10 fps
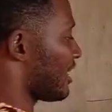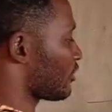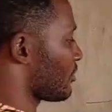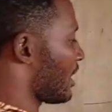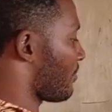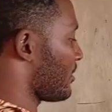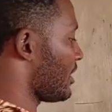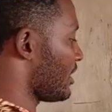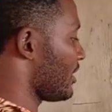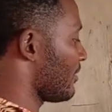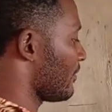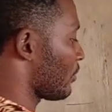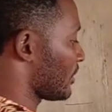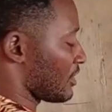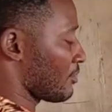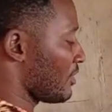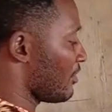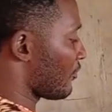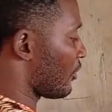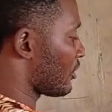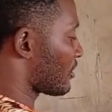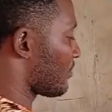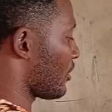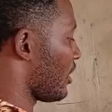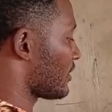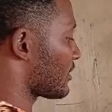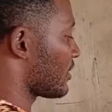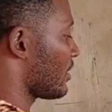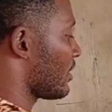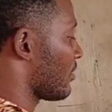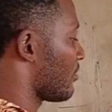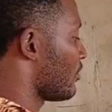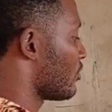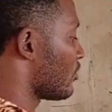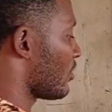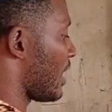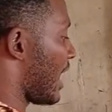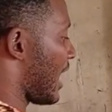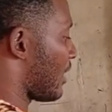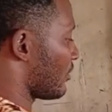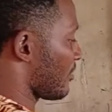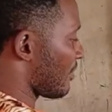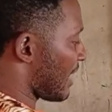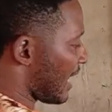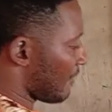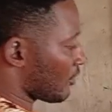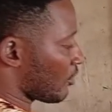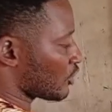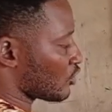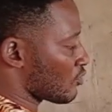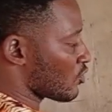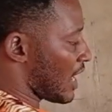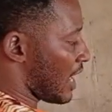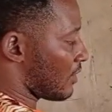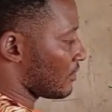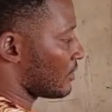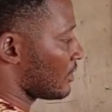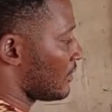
that together, P, which is the pulling force, plus mu R. Remember, F equals to mu R.